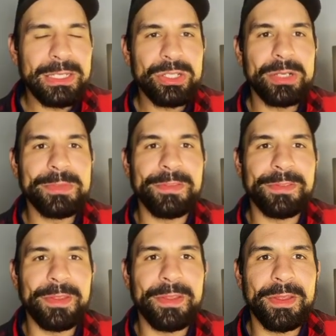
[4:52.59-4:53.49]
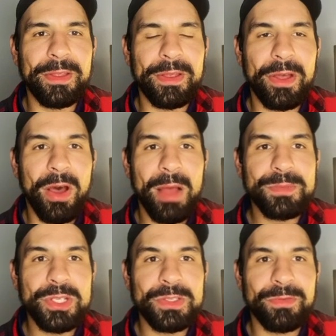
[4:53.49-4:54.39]
terms of the
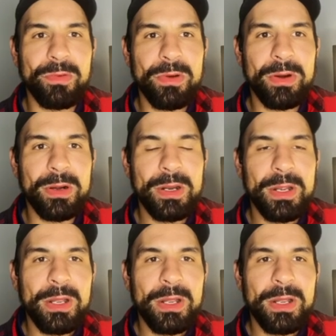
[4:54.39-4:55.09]
options for